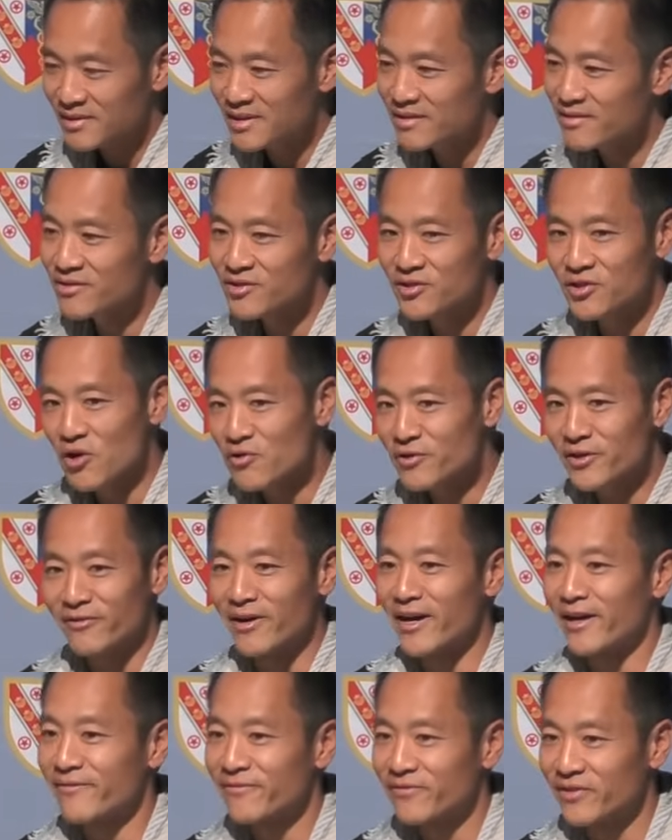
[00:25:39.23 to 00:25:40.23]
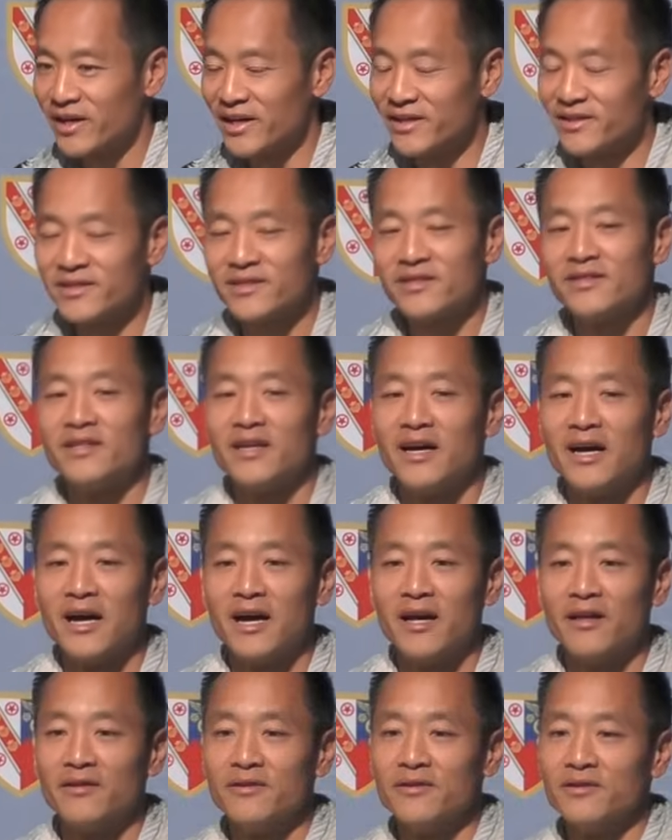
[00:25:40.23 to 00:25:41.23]
There's no direct flights.
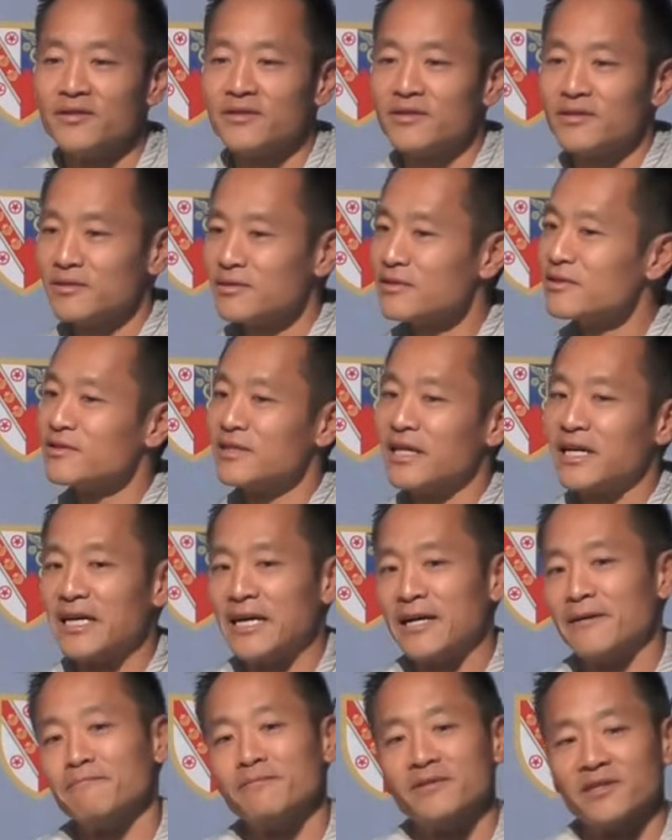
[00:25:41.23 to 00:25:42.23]
Uh, there's it's like a